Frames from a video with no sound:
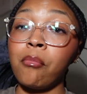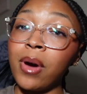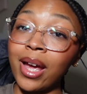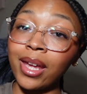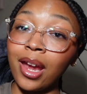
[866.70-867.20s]

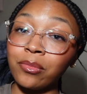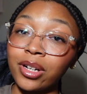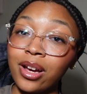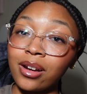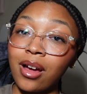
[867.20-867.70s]
my camera
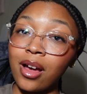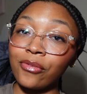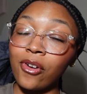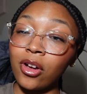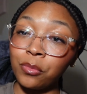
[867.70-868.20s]
cut off
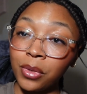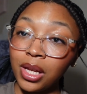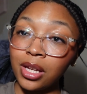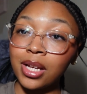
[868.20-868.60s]
on me